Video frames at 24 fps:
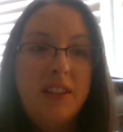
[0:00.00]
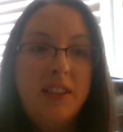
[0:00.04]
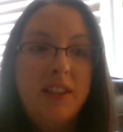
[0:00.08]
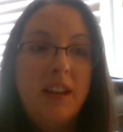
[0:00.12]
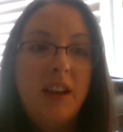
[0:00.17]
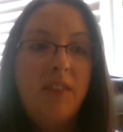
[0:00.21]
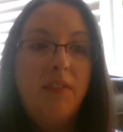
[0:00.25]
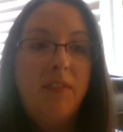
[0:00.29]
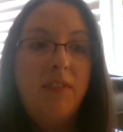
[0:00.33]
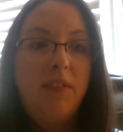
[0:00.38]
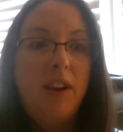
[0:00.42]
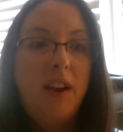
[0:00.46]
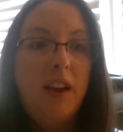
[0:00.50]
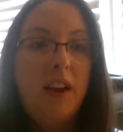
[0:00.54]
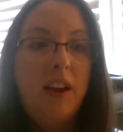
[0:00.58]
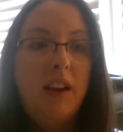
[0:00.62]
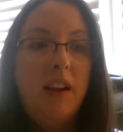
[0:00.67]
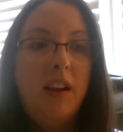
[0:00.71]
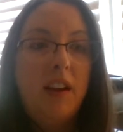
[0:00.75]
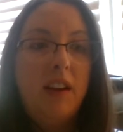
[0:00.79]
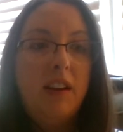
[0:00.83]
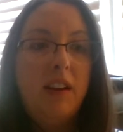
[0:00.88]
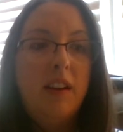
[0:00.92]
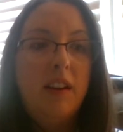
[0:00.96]
that
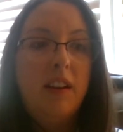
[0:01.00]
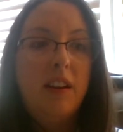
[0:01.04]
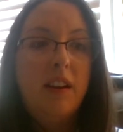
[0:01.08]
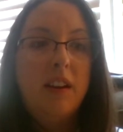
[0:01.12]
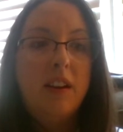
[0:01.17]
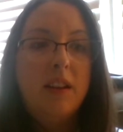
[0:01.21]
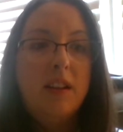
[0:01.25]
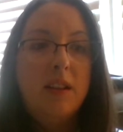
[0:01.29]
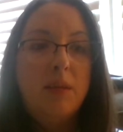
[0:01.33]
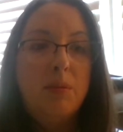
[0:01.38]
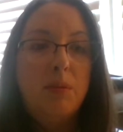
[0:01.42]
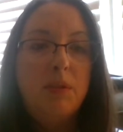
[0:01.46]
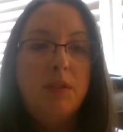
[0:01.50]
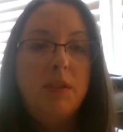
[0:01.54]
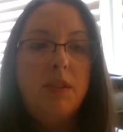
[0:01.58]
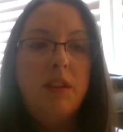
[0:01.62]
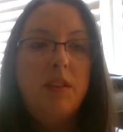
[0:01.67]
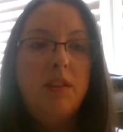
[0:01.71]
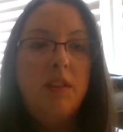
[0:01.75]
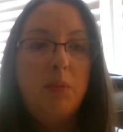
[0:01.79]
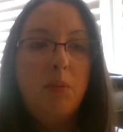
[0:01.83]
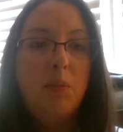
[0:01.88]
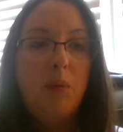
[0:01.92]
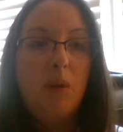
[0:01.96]
fund
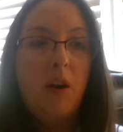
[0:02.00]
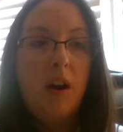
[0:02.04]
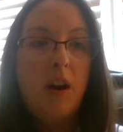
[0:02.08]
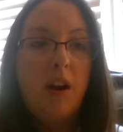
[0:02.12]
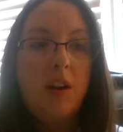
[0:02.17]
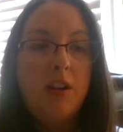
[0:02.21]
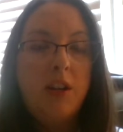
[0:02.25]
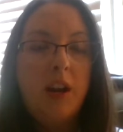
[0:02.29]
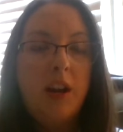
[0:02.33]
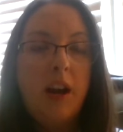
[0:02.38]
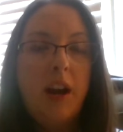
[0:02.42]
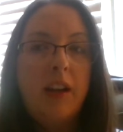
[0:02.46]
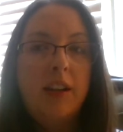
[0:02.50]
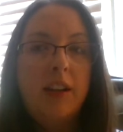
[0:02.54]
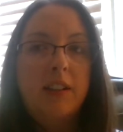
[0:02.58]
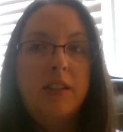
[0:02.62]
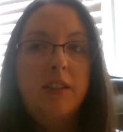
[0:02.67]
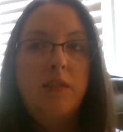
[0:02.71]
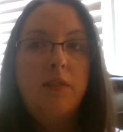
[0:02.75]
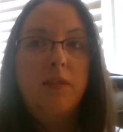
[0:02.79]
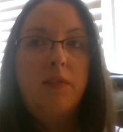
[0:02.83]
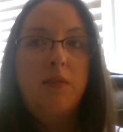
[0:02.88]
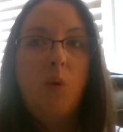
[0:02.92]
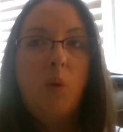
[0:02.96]
specific
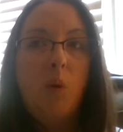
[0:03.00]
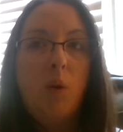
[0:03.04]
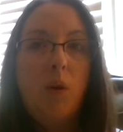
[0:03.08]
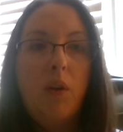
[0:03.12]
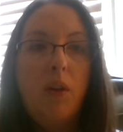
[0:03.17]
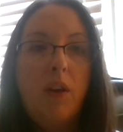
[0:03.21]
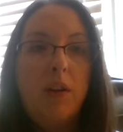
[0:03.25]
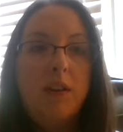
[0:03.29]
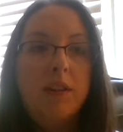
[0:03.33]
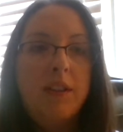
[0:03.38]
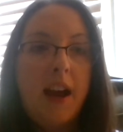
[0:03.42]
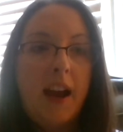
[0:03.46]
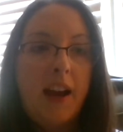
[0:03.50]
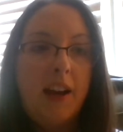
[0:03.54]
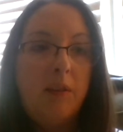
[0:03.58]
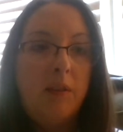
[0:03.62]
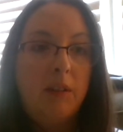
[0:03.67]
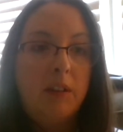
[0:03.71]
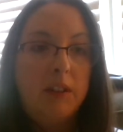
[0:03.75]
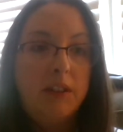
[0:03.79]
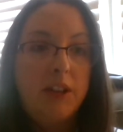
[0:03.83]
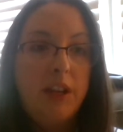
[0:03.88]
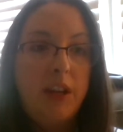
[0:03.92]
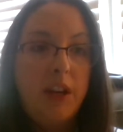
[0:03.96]
projects for those
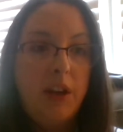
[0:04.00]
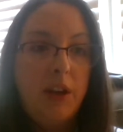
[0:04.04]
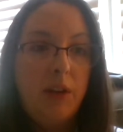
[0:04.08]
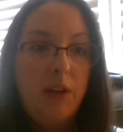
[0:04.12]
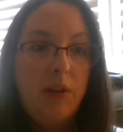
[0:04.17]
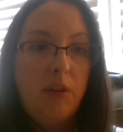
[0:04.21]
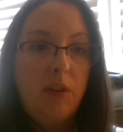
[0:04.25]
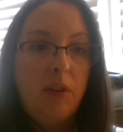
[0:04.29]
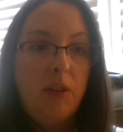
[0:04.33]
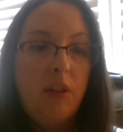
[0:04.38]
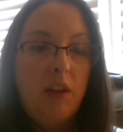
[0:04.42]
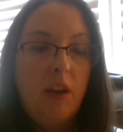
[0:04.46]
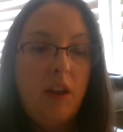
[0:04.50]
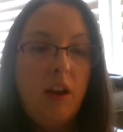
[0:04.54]
at-risk youth.